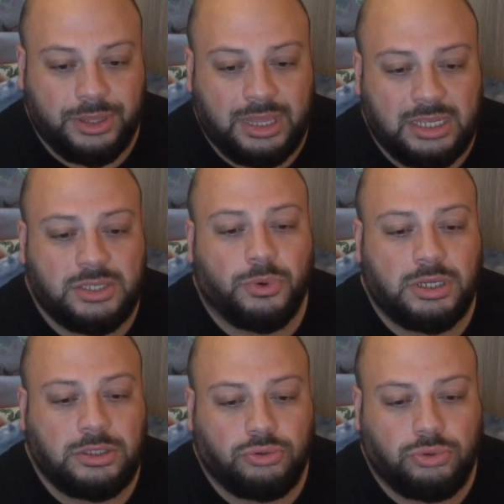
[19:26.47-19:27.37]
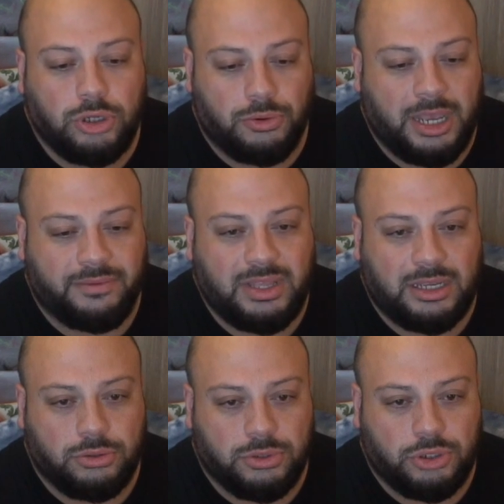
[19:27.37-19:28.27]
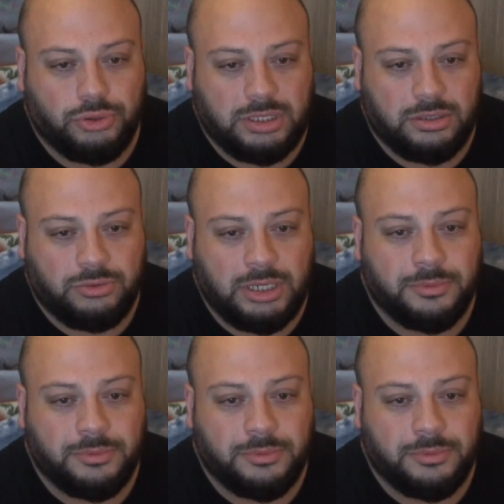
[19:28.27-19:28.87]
one, you don't have those choices, right?